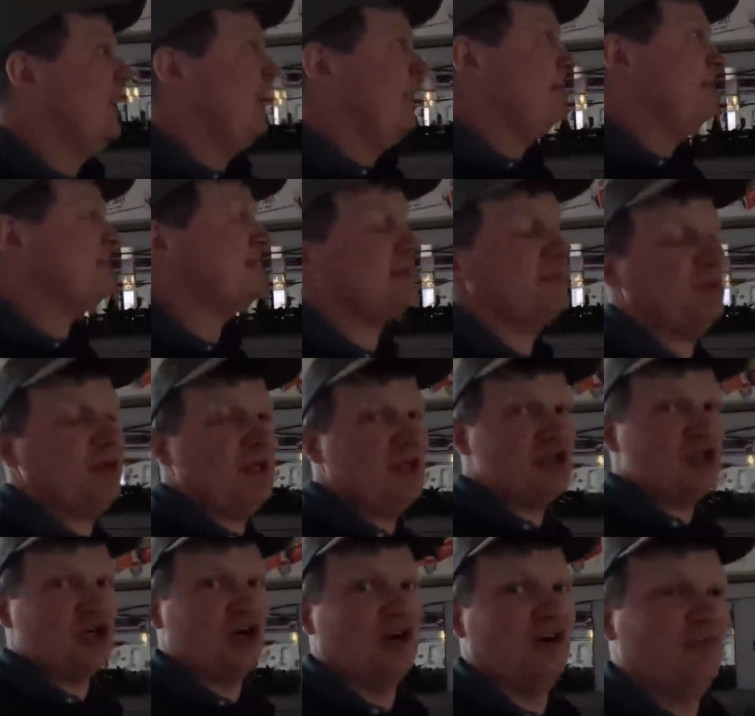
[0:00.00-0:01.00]
Mr. B
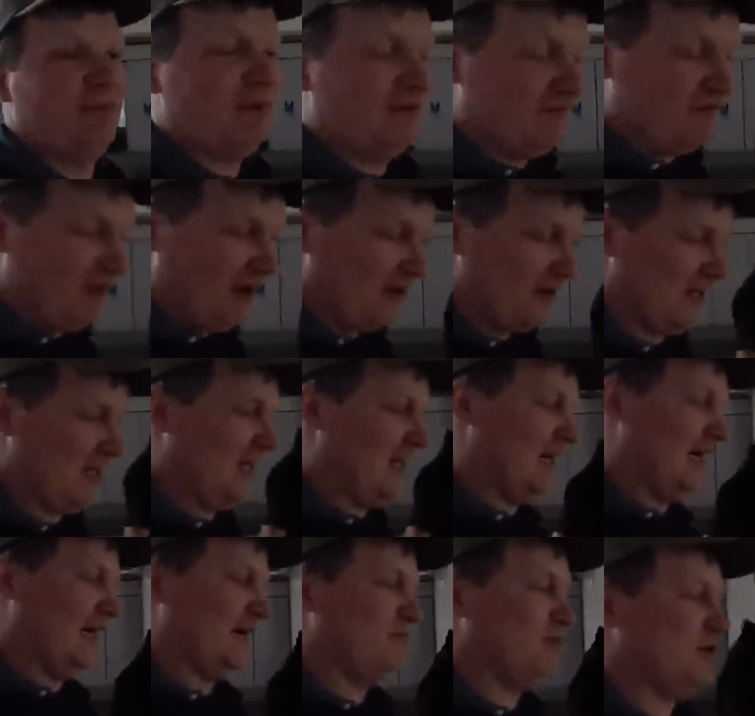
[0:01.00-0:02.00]
and Joe have been very
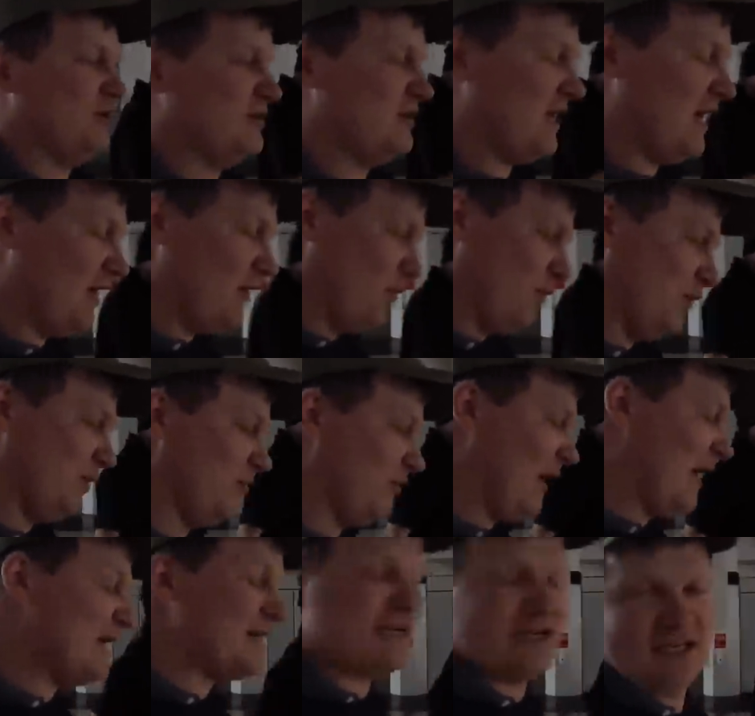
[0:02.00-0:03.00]
kind, because we're
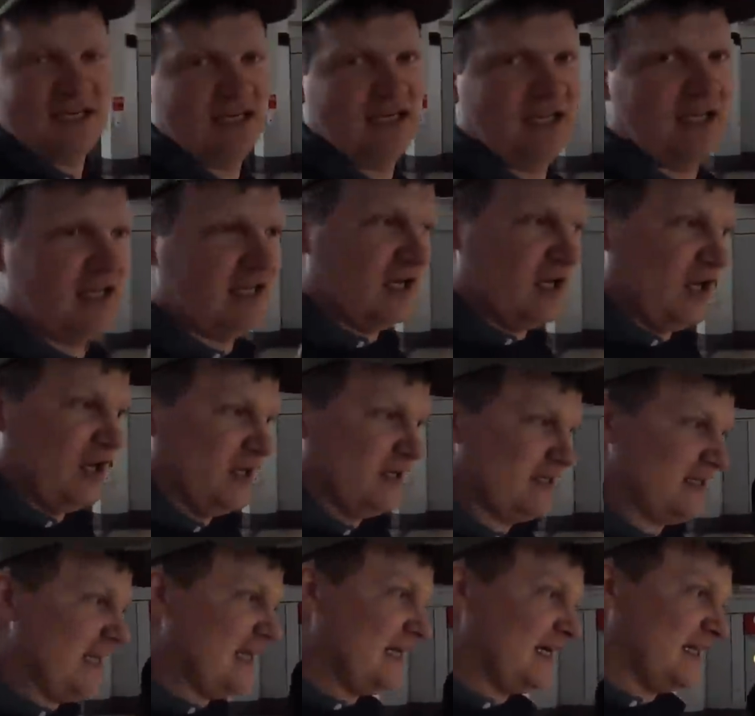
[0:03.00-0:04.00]
actually
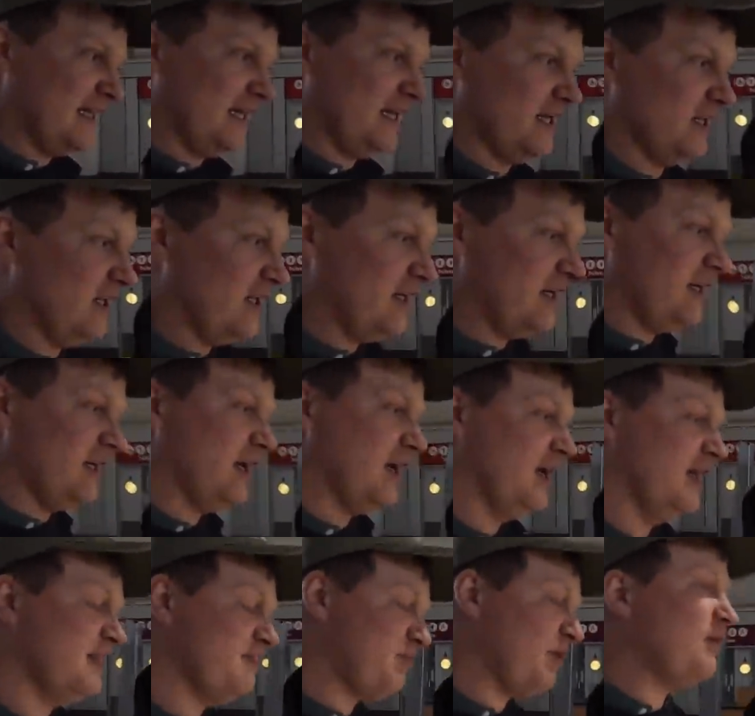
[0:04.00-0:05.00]
staying in the Hilton.
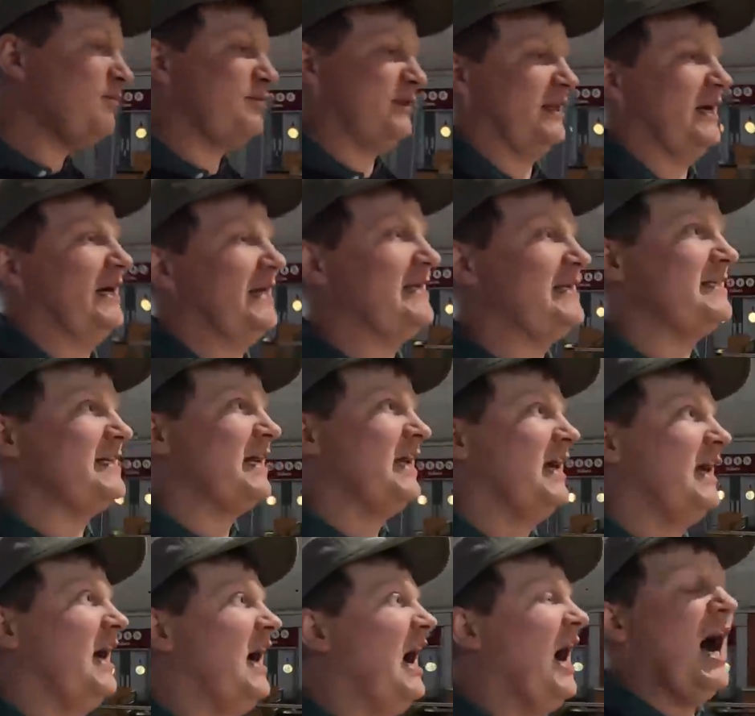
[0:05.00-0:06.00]
And the problem with that is,
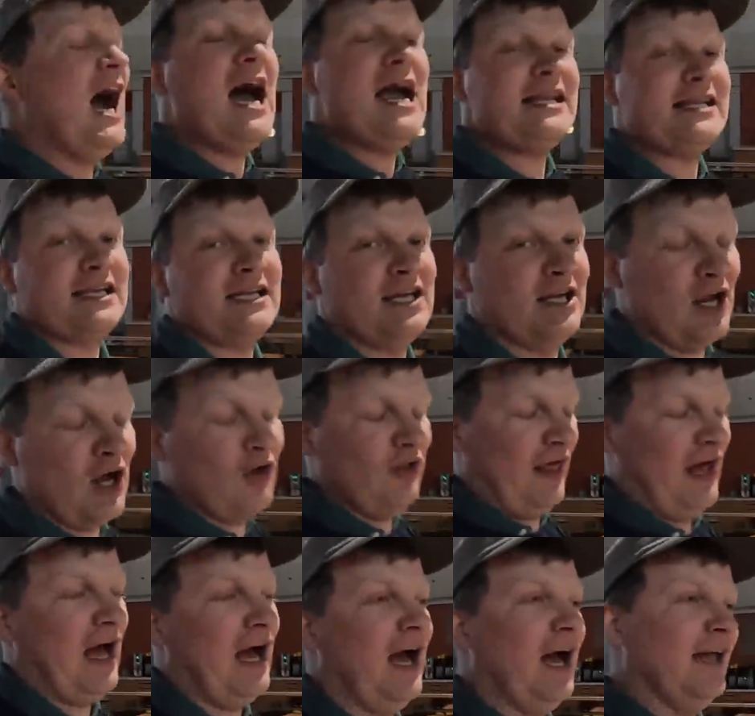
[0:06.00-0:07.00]
I didn't know
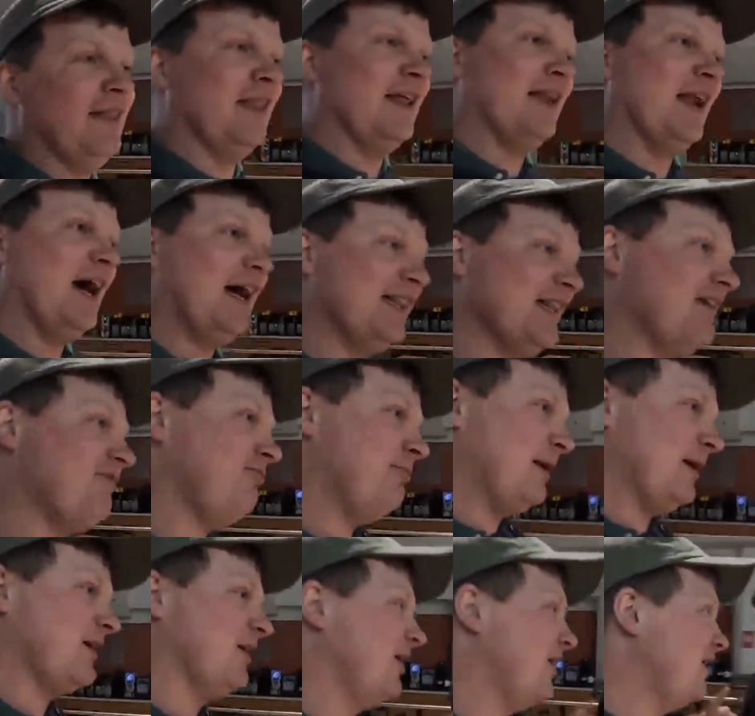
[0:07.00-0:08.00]
that, and then I left
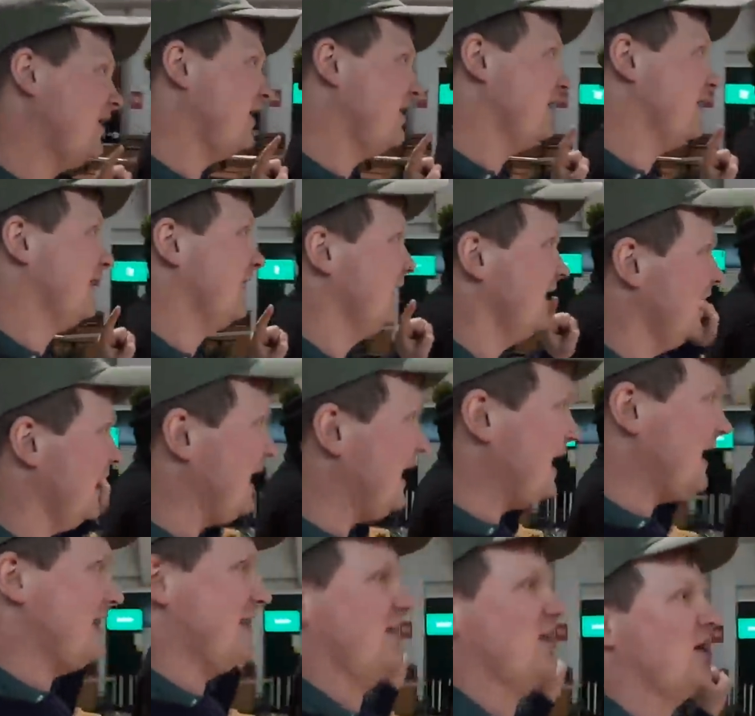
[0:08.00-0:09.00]
my car
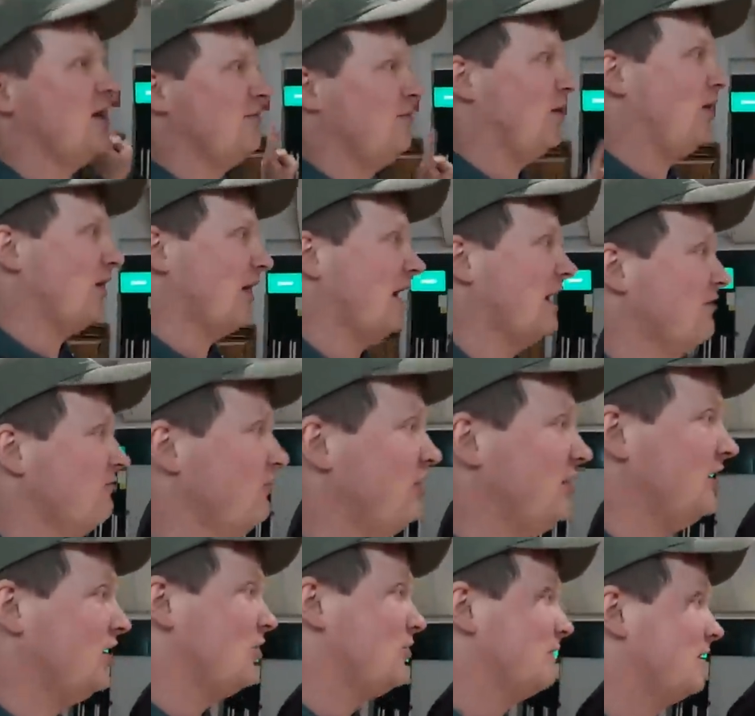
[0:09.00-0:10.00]
in the car park, and I
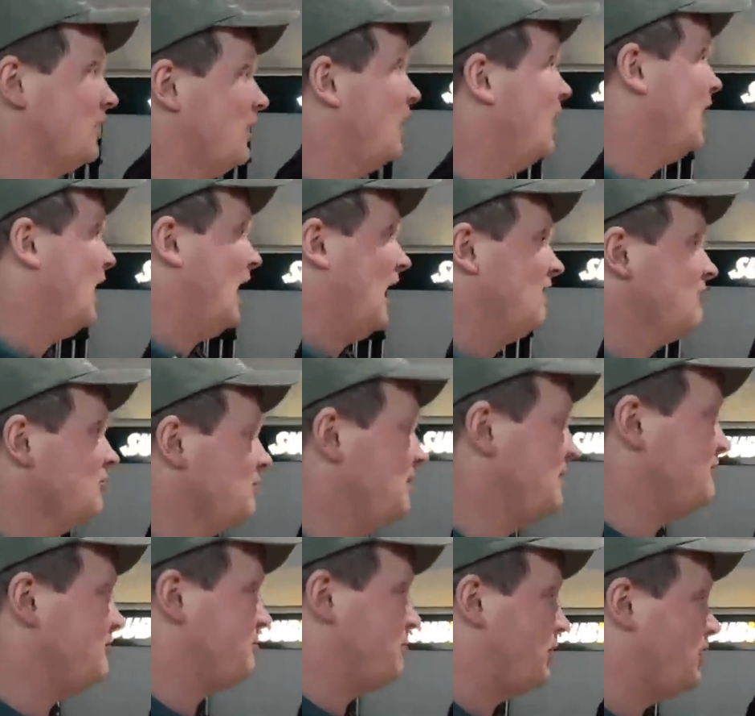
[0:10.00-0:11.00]
really hope we go. I've not
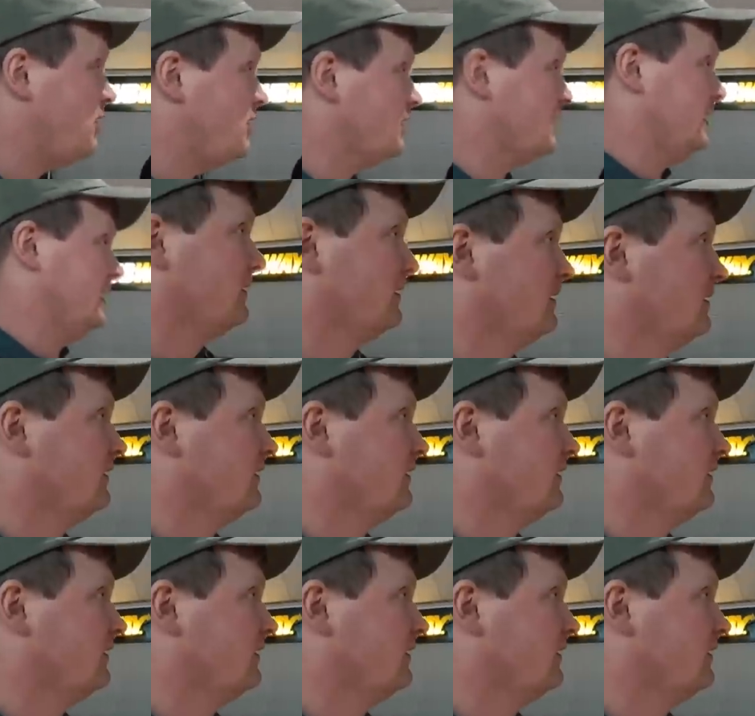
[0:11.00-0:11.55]
paid for parking.